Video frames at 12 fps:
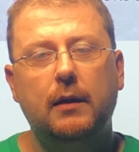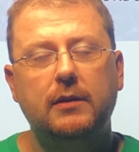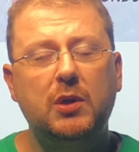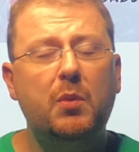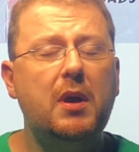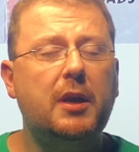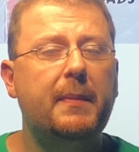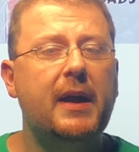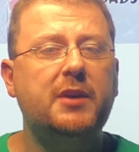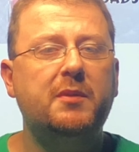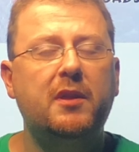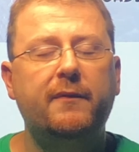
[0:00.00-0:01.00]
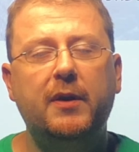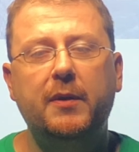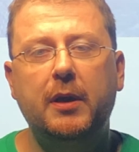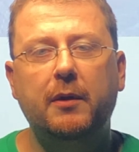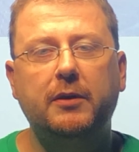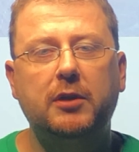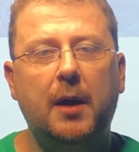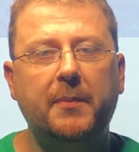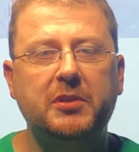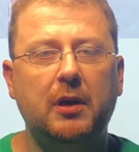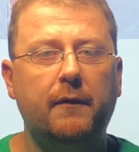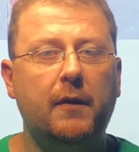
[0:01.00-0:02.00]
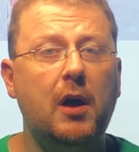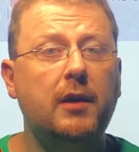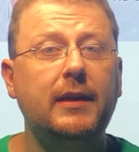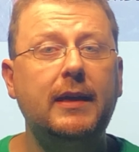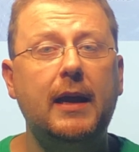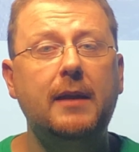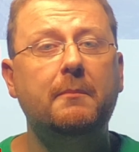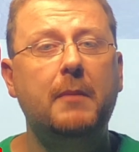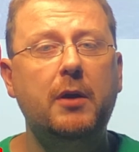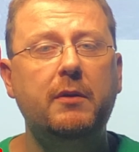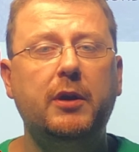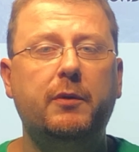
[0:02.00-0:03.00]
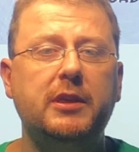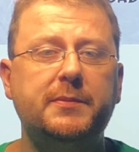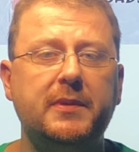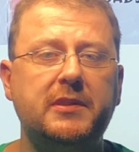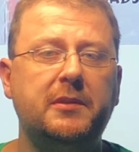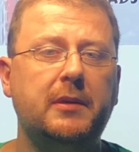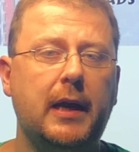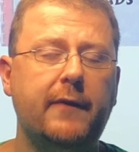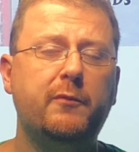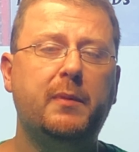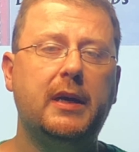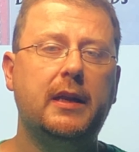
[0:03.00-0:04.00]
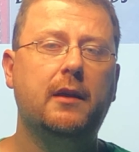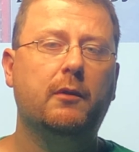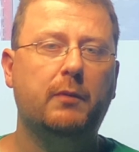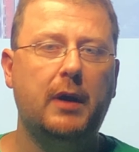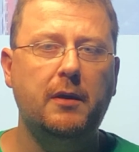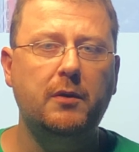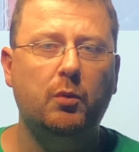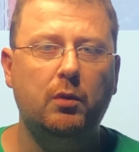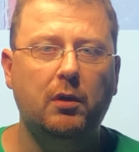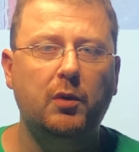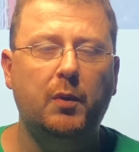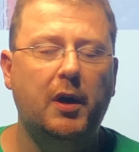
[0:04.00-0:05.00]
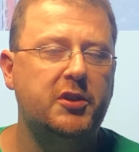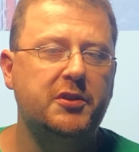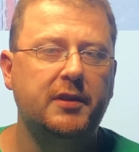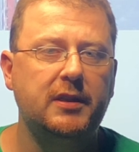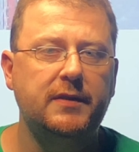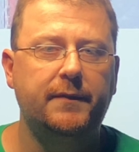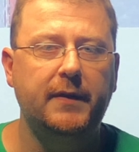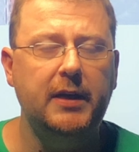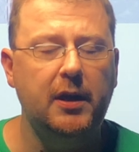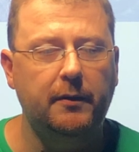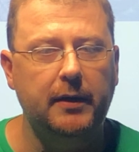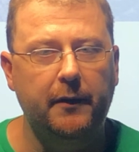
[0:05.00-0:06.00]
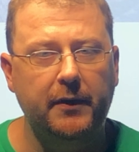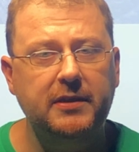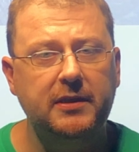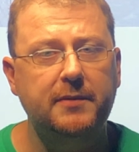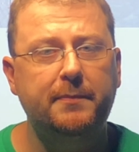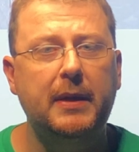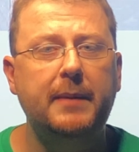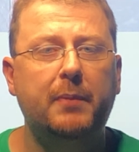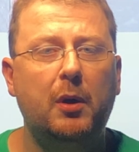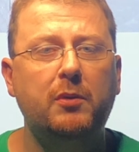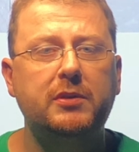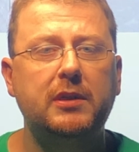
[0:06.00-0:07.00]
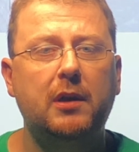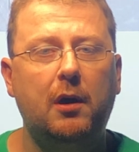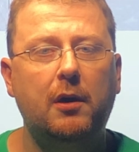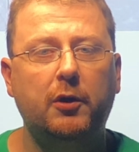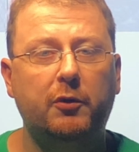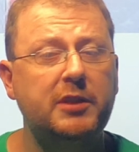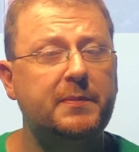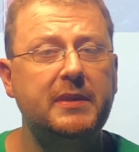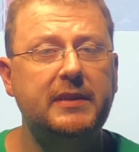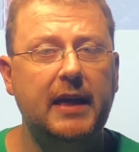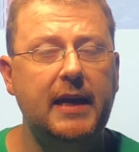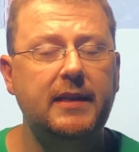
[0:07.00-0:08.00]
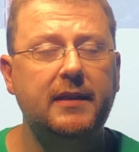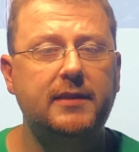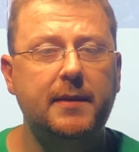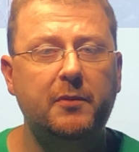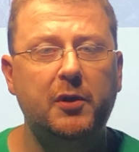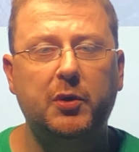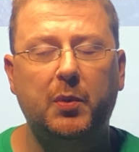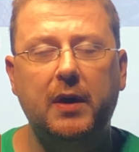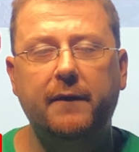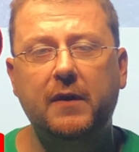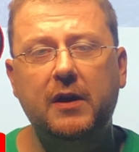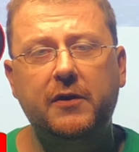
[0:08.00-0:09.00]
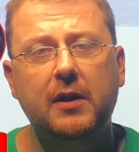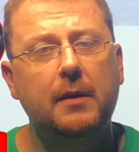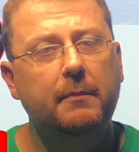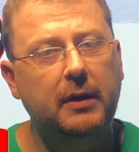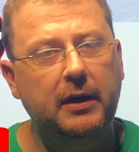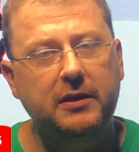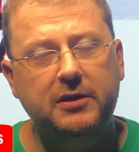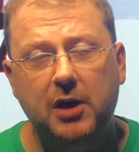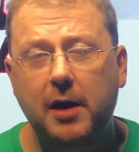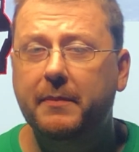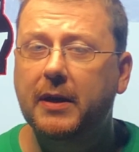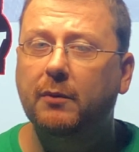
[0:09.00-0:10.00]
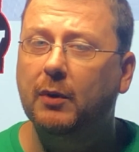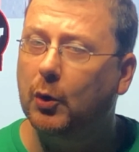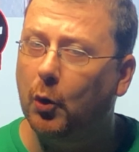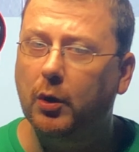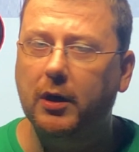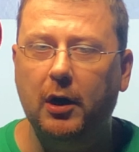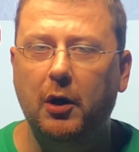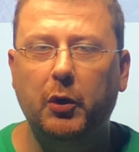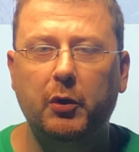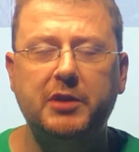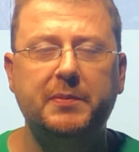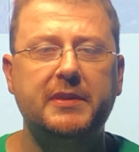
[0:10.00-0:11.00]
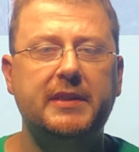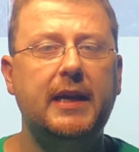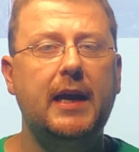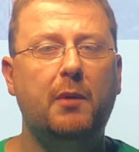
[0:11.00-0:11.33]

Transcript: So welcome back to another video here at Top Shelf Hockey, and Merry Christmas to everybody around the world watching this video. Now this is being posted on Christmas Day, December the 25th, but it is not being recorded on Christmas Day.